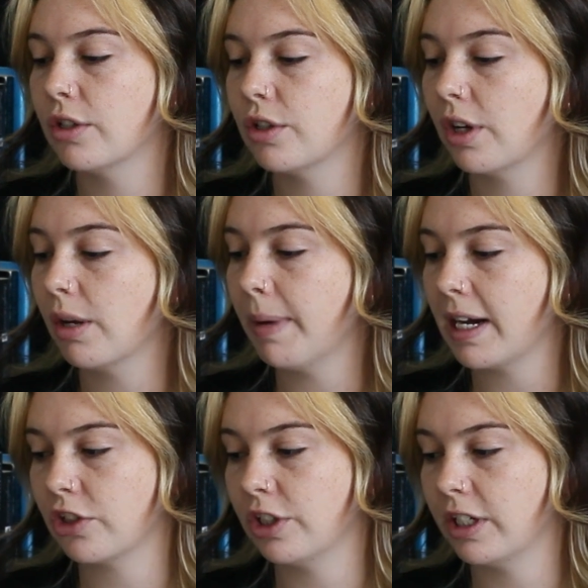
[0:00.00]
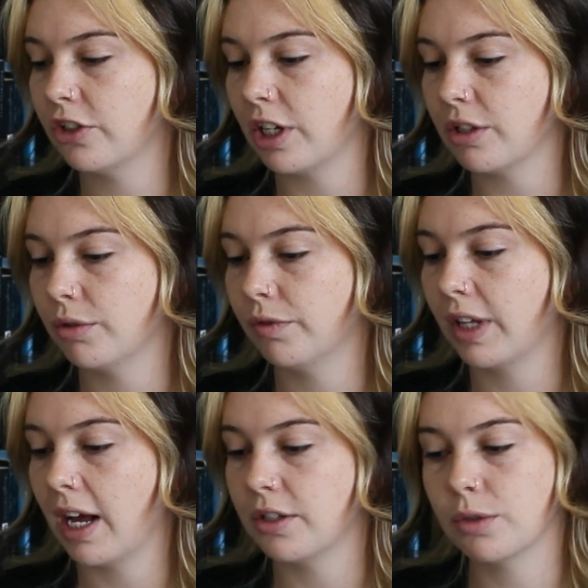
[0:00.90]
Too compassionate and gentle for
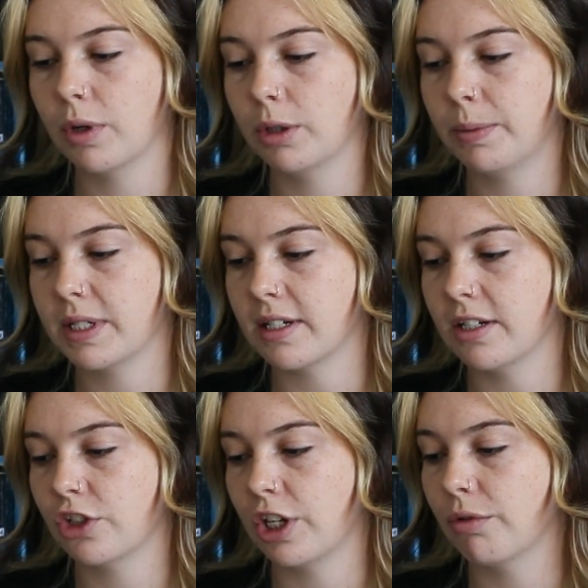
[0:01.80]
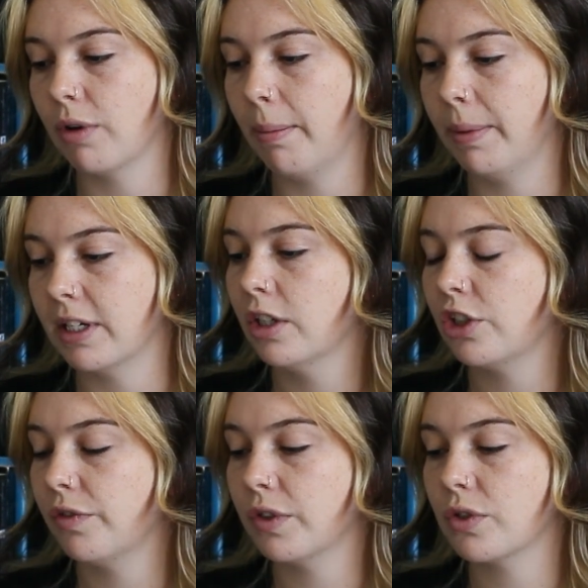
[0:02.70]
the underworld business she grew up in.
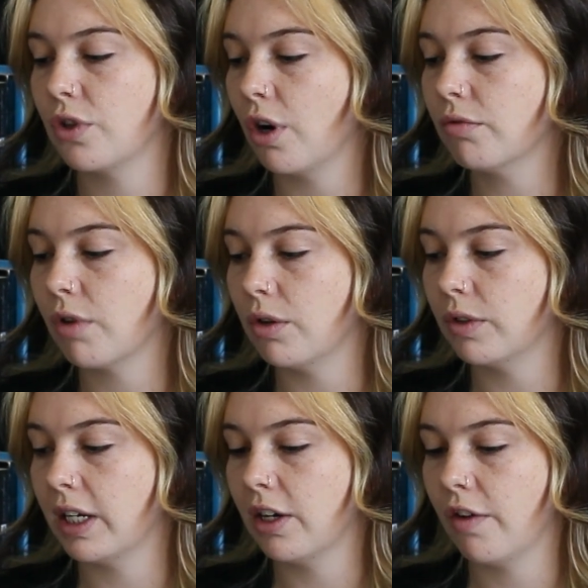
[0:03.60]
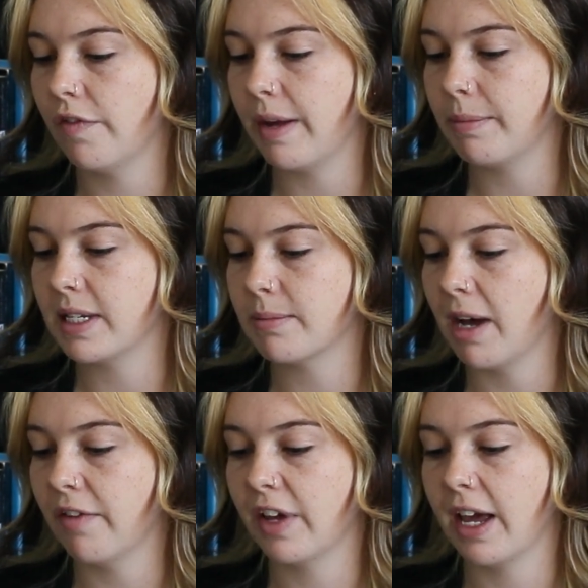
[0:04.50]
She fills no role in her family's
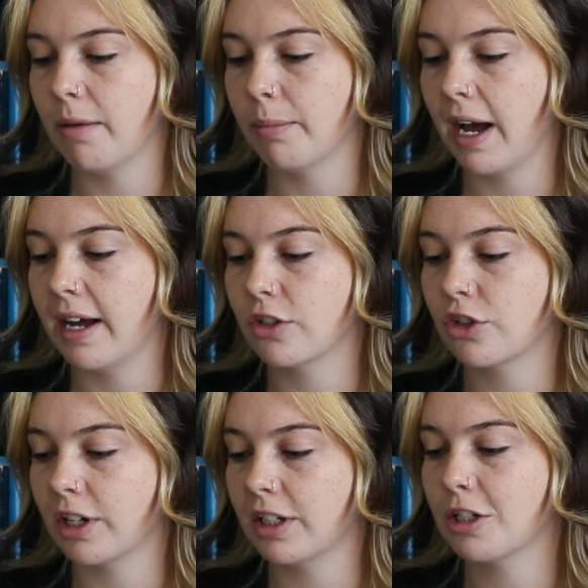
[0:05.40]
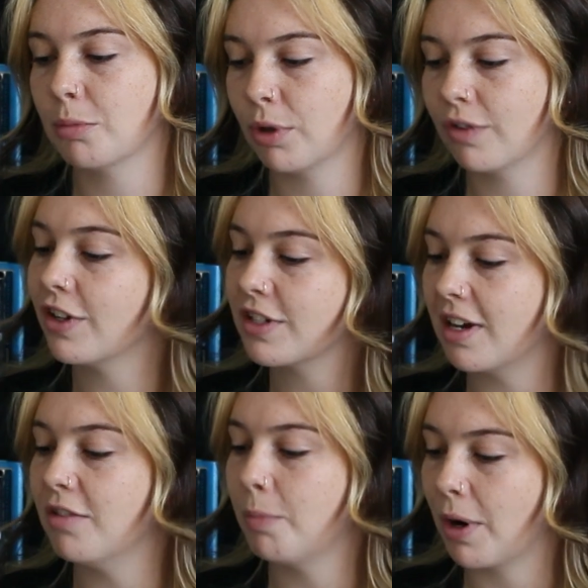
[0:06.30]
mafia empire, struggling to prove
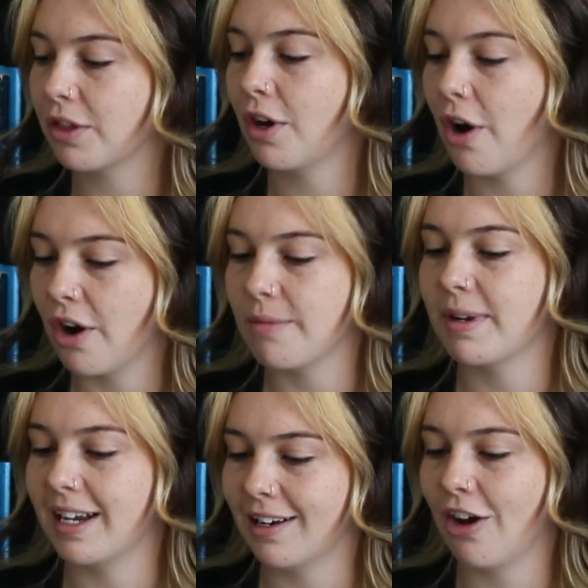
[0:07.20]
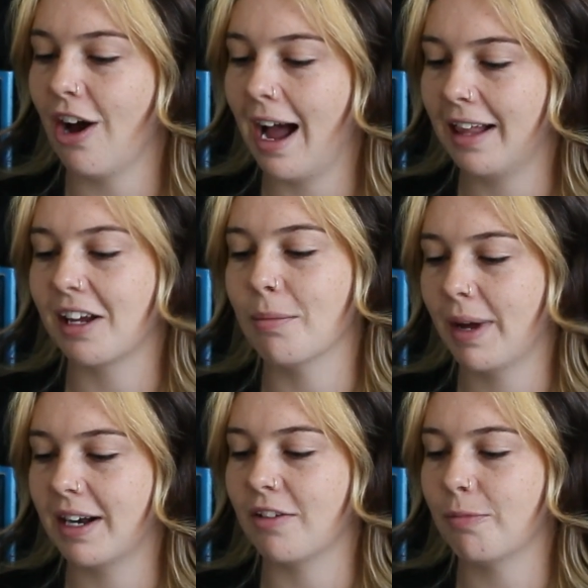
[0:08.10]
herself both at home and in her highly
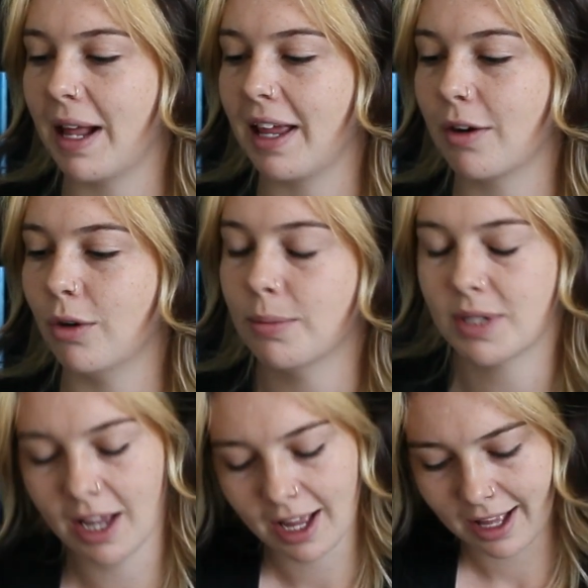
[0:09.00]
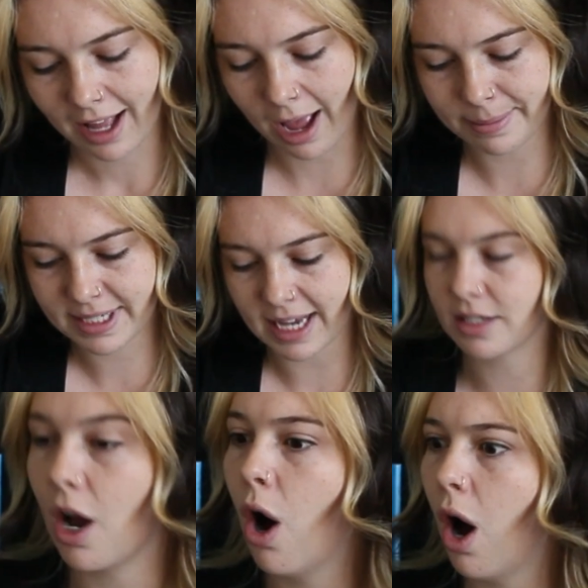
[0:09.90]
competitive ballet corps.
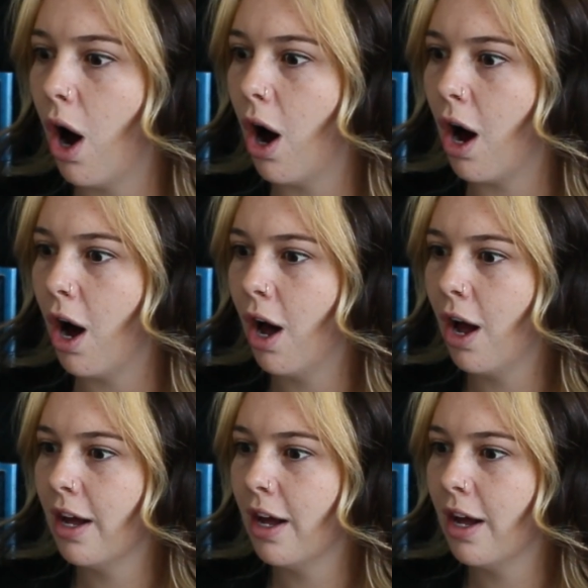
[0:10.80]
Obsessed. Oh!